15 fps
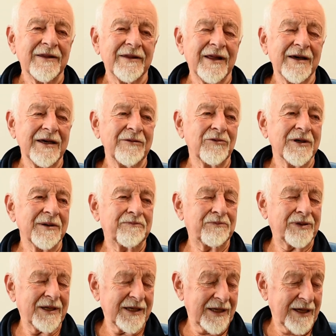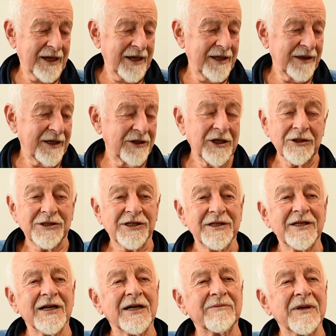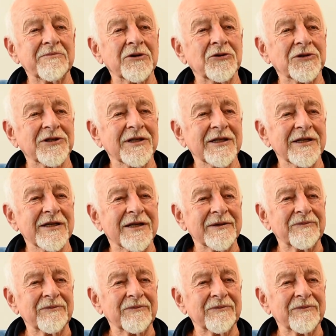They were playing in the Notts and Derby Border League,